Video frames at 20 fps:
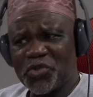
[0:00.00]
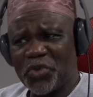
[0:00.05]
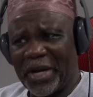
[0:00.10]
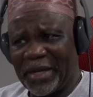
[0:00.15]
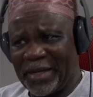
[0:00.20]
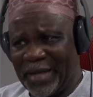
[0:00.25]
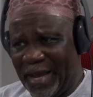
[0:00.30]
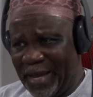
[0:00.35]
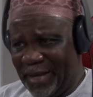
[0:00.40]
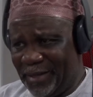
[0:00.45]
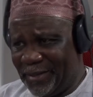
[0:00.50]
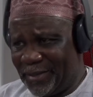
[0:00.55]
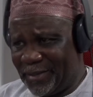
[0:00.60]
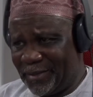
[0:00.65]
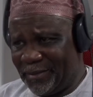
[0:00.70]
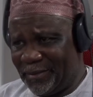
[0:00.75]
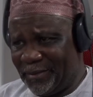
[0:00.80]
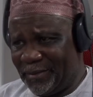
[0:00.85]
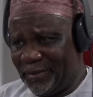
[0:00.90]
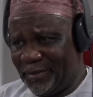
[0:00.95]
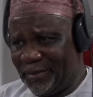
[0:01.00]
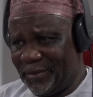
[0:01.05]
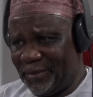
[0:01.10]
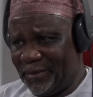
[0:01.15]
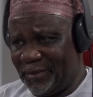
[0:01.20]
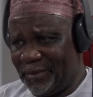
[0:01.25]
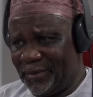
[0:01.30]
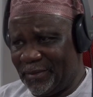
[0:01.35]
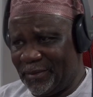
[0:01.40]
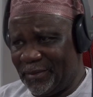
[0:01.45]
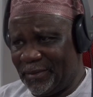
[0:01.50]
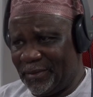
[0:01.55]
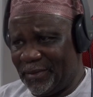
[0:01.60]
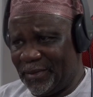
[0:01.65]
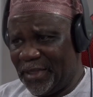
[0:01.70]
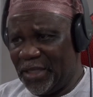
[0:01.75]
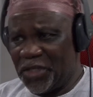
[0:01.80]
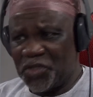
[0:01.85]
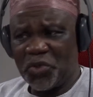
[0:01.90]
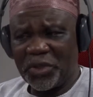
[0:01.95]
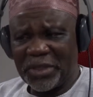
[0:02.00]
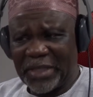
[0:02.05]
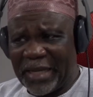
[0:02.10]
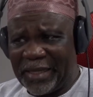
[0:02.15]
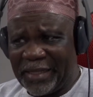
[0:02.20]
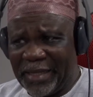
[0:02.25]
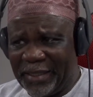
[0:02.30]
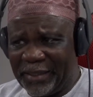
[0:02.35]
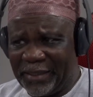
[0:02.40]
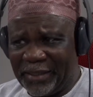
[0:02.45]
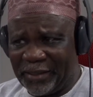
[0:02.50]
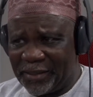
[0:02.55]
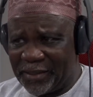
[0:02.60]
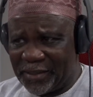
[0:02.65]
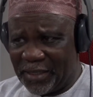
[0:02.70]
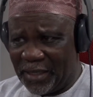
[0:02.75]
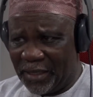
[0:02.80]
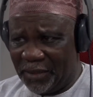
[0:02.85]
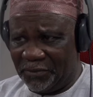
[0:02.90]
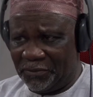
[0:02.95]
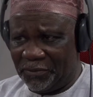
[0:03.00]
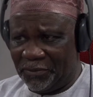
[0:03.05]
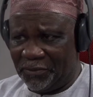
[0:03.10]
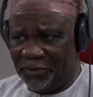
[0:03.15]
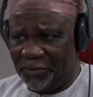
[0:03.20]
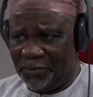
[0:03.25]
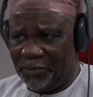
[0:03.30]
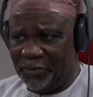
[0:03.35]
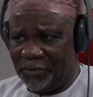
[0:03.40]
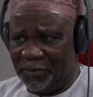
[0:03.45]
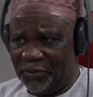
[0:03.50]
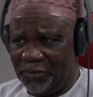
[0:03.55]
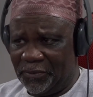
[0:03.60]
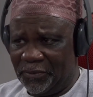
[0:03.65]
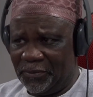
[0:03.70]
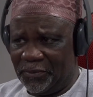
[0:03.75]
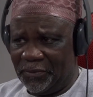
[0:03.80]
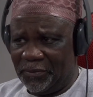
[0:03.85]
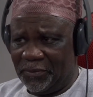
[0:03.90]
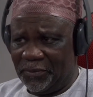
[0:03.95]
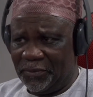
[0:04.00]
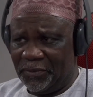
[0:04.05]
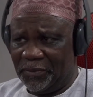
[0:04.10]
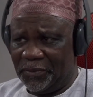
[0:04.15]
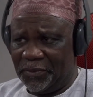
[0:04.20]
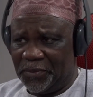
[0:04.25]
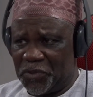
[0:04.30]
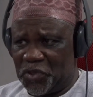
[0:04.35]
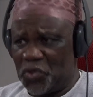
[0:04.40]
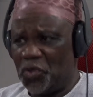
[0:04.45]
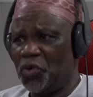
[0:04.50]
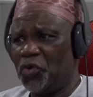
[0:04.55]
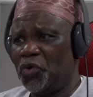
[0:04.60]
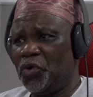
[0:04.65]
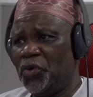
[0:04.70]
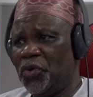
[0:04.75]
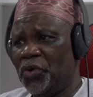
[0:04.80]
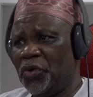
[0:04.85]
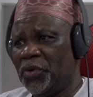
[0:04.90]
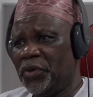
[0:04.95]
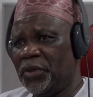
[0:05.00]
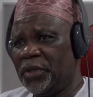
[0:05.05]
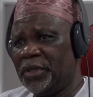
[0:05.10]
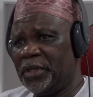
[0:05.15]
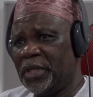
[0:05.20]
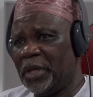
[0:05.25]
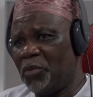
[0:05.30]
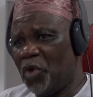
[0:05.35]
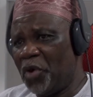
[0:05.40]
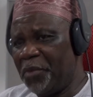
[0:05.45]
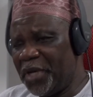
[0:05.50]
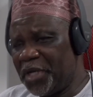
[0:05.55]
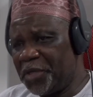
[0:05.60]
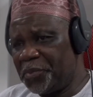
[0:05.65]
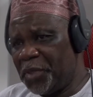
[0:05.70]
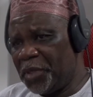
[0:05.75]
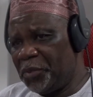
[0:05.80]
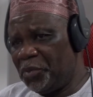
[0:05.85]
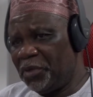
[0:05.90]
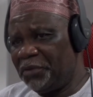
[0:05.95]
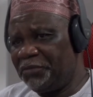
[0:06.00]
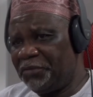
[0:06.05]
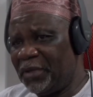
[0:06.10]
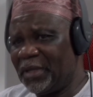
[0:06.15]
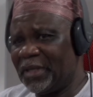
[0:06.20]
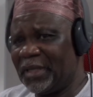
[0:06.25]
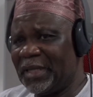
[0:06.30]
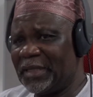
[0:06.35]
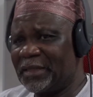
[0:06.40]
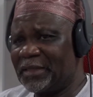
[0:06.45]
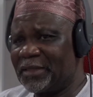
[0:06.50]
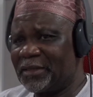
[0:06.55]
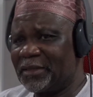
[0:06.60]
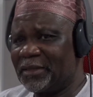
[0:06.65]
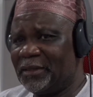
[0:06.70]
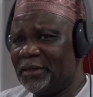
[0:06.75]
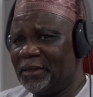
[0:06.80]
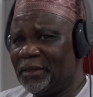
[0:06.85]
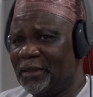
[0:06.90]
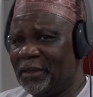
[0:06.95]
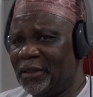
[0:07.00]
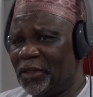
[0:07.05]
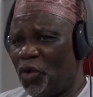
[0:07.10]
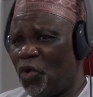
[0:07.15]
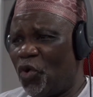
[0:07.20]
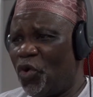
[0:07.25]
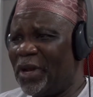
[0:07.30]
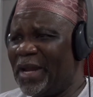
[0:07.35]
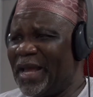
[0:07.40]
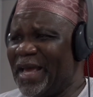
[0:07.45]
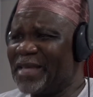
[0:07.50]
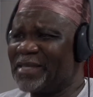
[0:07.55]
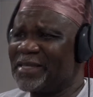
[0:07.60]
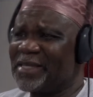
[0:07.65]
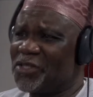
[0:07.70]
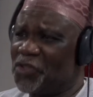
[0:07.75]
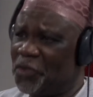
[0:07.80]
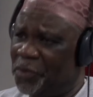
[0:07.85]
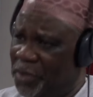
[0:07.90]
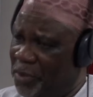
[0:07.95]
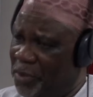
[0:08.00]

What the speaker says: to an end. It's not an end in itself. So the moment people feel that the whole essence of